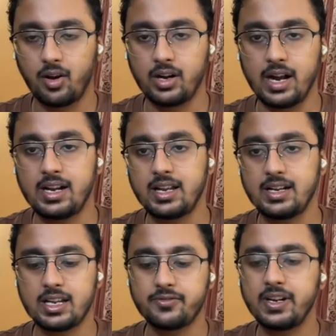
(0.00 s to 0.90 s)
or
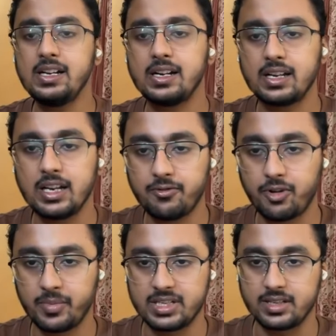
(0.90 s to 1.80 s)
it has very little
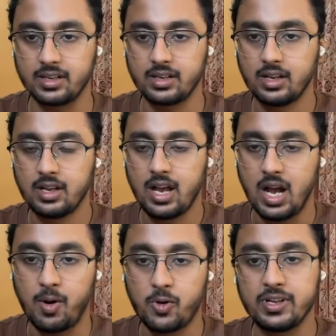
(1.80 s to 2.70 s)
information
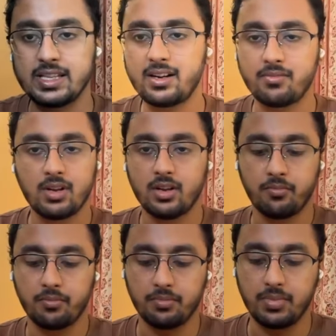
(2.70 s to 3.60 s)
about whether,
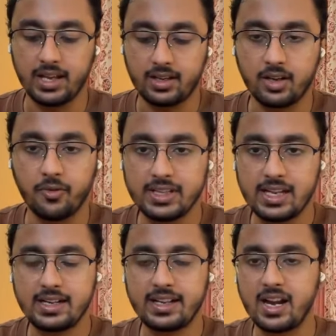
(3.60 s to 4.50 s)
like, whether
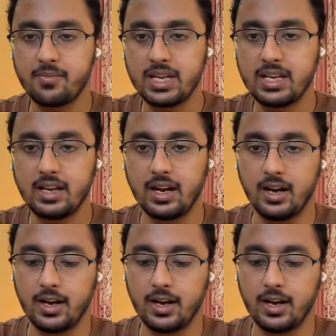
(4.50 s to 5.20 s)
it can be